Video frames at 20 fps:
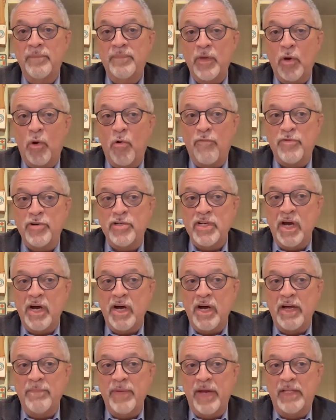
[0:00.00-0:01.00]
over
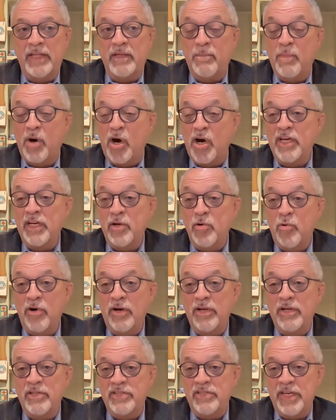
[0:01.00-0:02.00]
time and the marketing
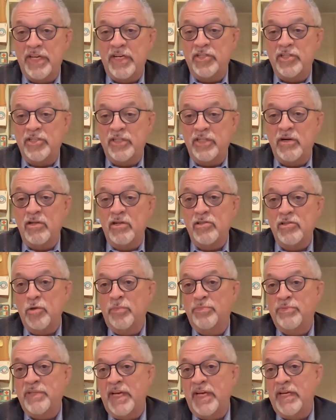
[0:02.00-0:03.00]
organization, and also
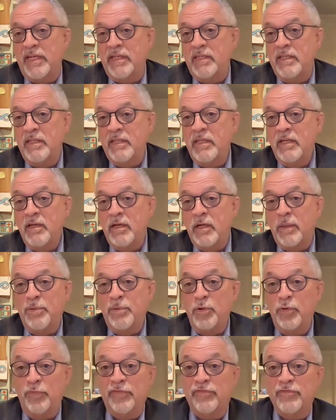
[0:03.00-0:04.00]
obtained
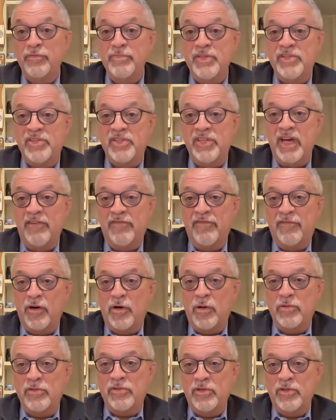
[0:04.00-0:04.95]
approval from the CFO.